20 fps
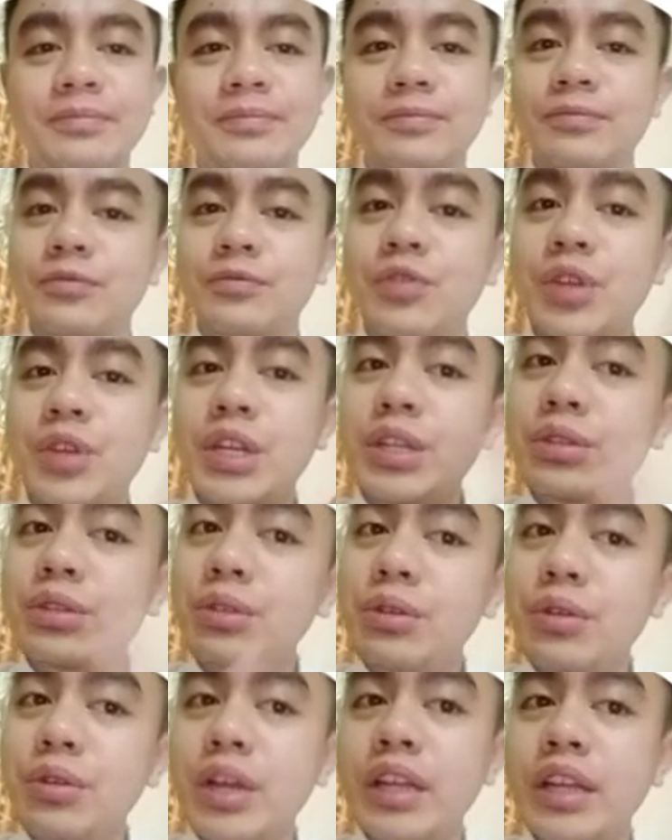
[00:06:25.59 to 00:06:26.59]
we need to
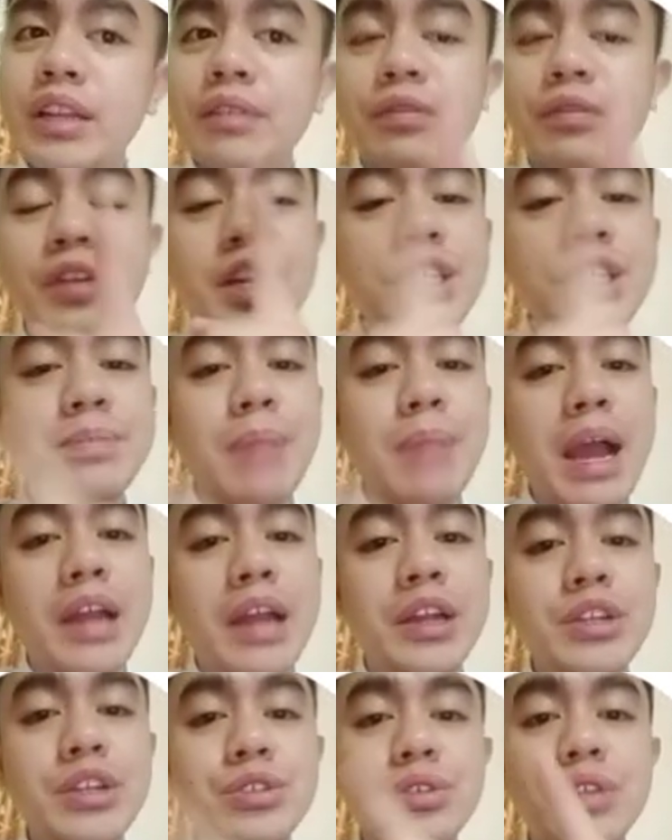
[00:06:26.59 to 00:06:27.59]
look at the first
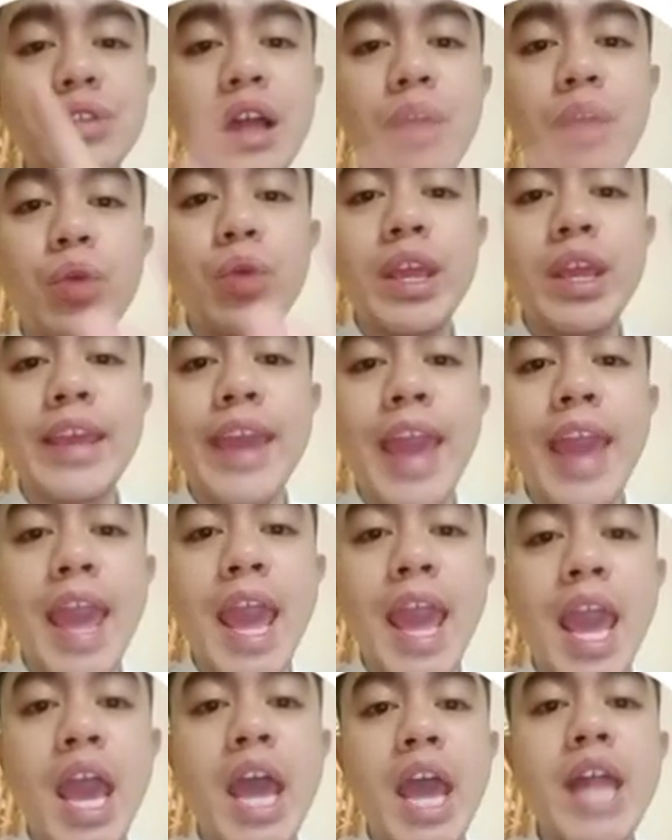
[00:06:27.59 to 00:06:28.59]
pattern so that we
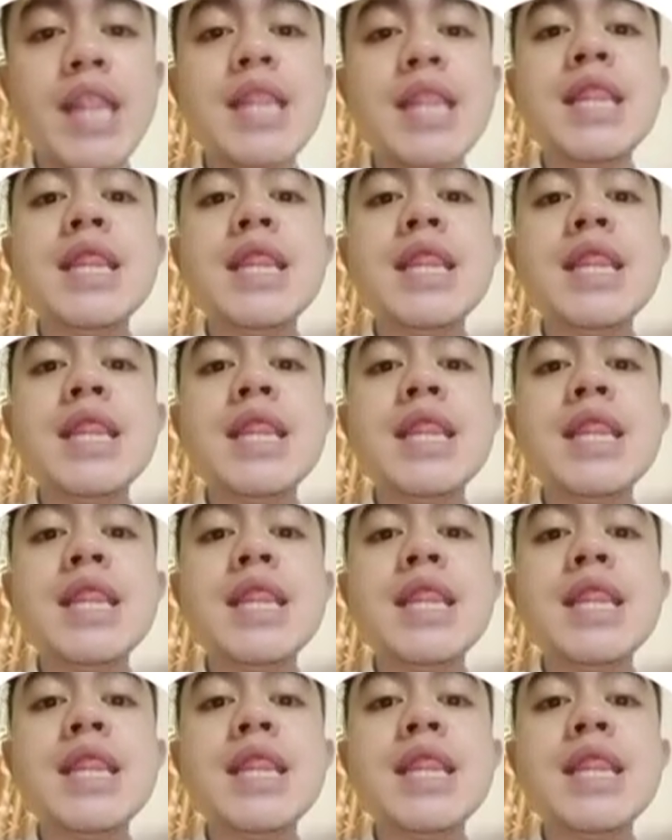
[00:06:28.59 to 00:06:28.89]
can